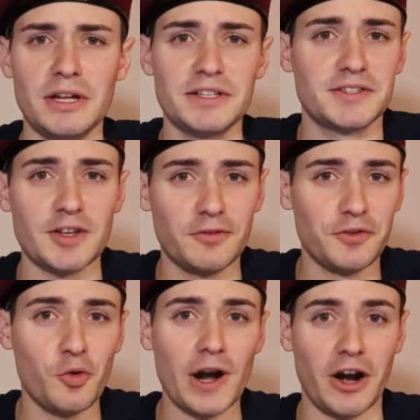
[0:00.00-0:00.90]
It's
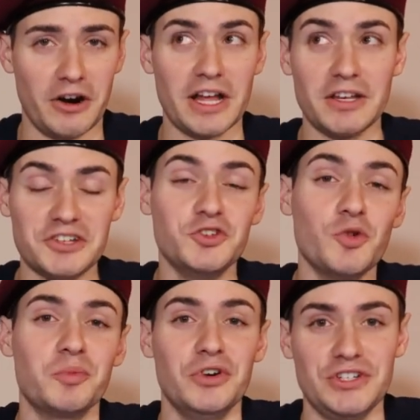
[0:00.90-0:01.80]
self-aware, and I, I,
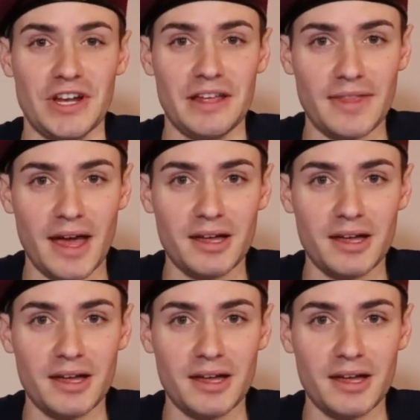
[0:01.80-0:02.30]
do appreciate